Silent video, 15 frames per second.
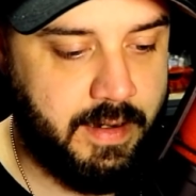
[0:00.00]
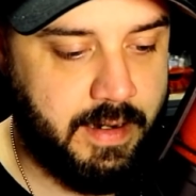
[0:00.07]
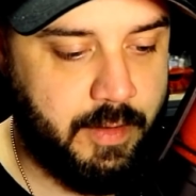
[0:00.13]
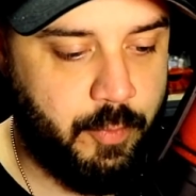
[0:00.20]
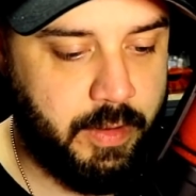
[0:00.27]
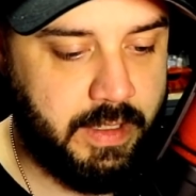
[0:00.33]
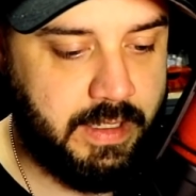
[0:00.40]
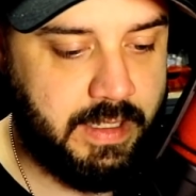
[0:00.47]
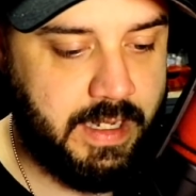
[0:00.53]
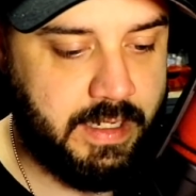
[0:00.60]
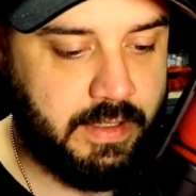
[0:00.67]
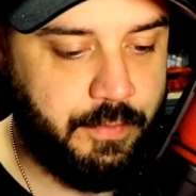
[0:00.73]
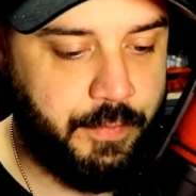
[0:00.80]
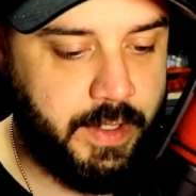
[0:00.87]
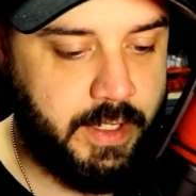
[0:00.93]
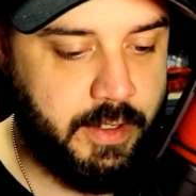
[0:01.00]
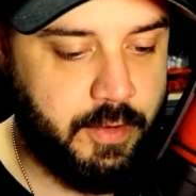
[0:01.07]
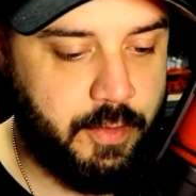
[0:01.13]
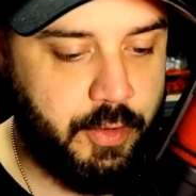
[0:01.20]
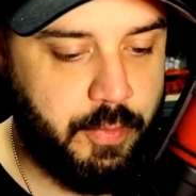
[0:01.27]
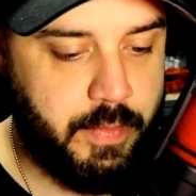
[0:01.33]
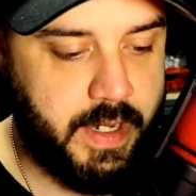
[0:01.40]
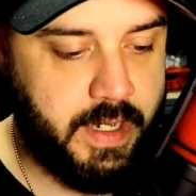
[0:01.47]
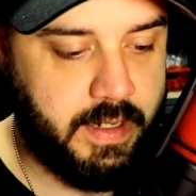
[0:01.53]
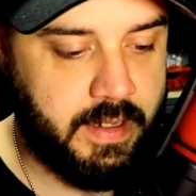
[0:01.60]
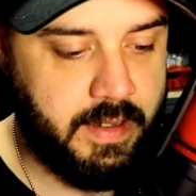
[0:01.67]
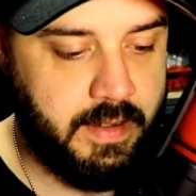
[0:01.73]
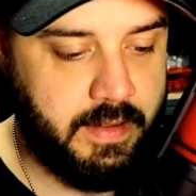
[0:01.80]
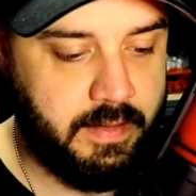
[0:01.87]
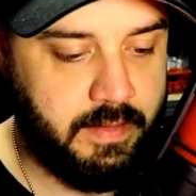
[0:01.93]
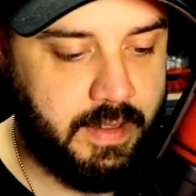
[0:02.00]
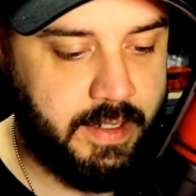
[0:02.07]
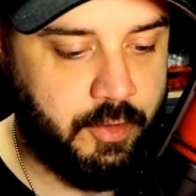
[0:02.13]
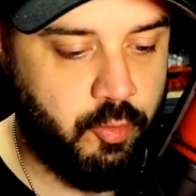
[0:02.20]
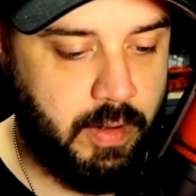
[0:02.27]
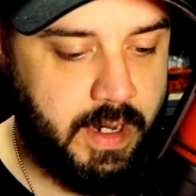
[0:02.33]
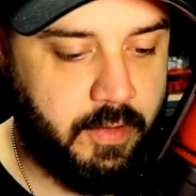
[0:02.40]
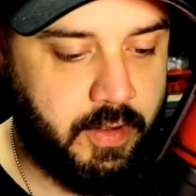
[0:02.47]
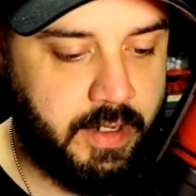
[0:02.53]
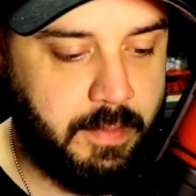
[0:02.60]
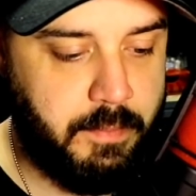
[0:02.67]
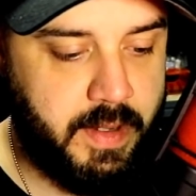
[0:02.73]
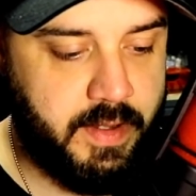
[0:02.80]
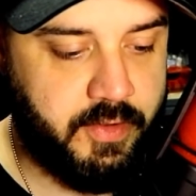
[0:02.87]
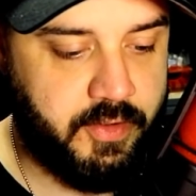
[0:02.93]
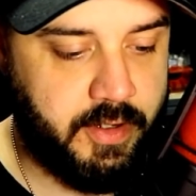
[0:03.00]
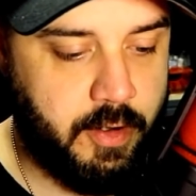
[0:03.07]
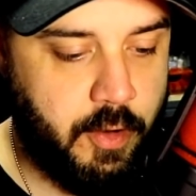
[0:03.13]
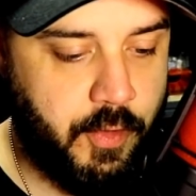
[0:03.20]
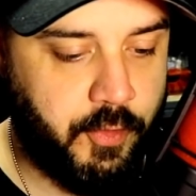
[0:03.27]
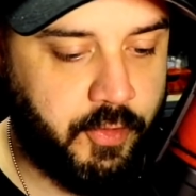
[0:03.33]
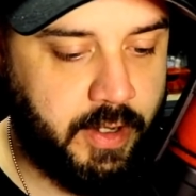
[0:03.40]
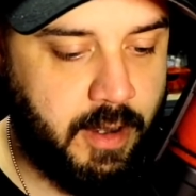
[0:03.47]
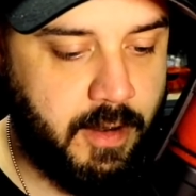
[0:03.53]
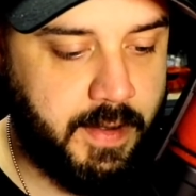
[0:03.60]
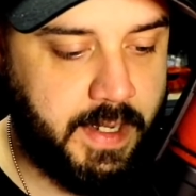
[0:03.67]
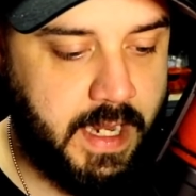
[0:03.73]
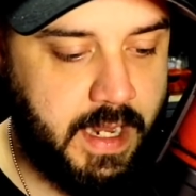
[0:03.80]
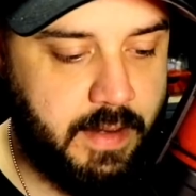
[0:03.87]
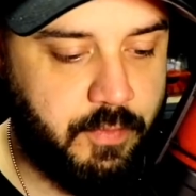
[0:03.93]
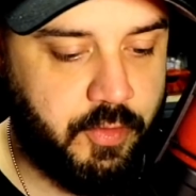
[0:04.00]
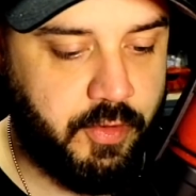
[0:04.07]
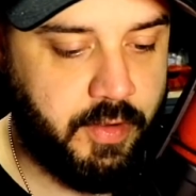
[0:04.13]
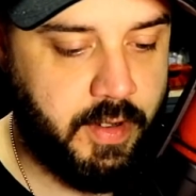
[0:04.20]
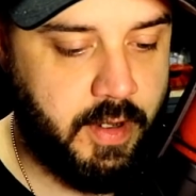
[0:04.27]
I really like the video you make. Like Grounded and Mist and all the scary games